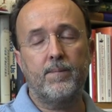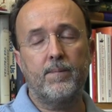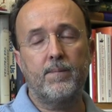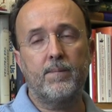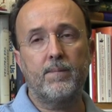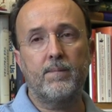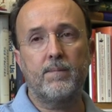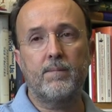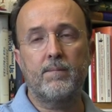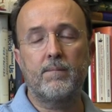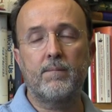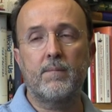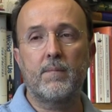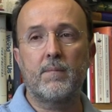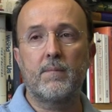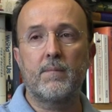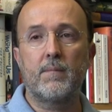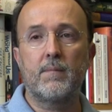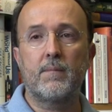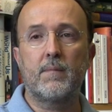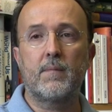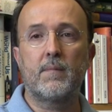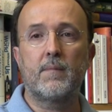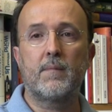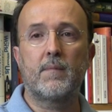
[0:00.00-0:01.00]

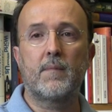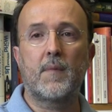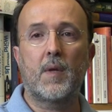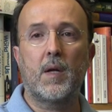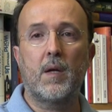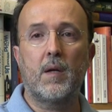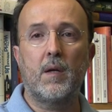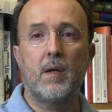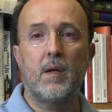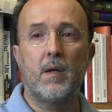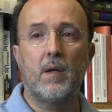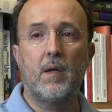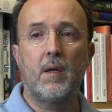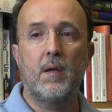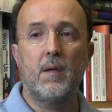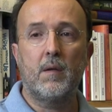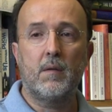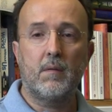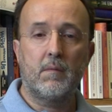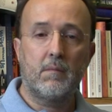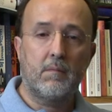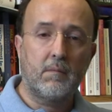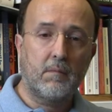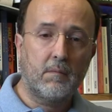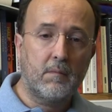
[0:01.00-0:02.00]

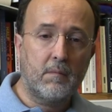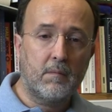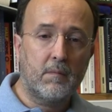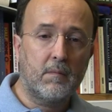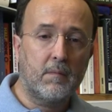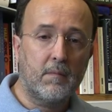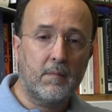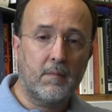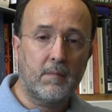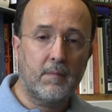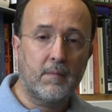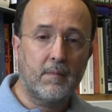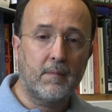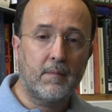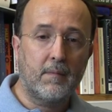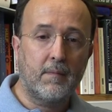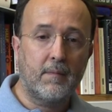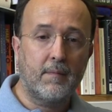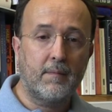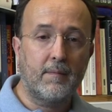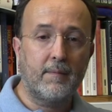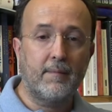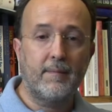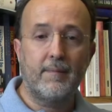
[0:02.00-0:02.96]
No one is speaking in this clip.